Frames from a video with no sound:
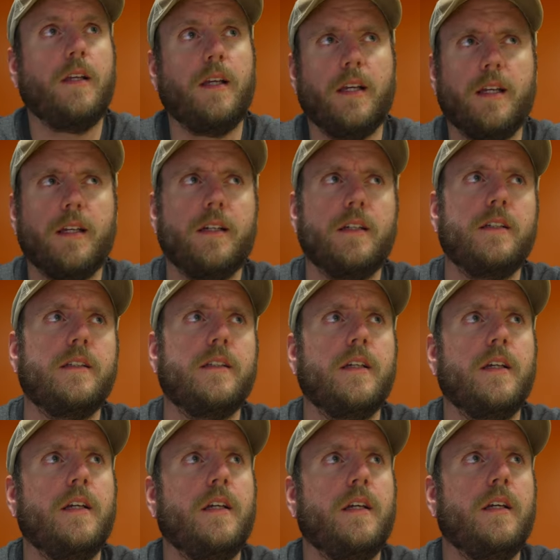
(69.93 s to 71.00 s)
And
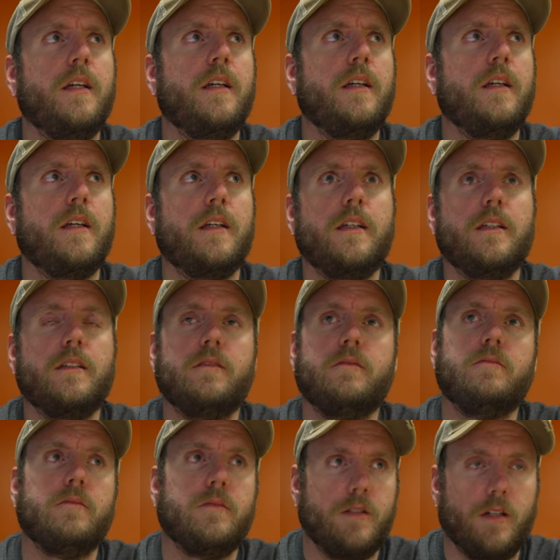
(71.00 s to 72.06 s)

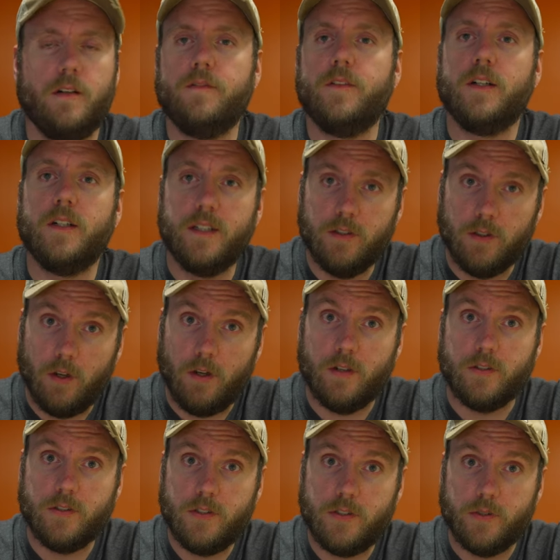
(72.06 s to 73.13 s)
in a very
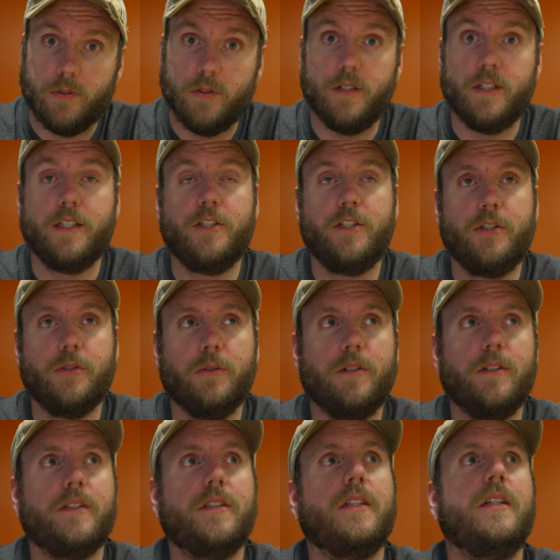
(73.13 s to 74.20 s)
long story
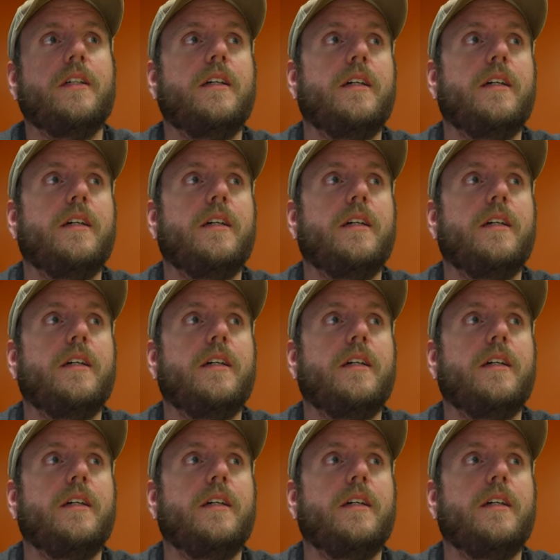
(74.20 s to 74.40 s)
short,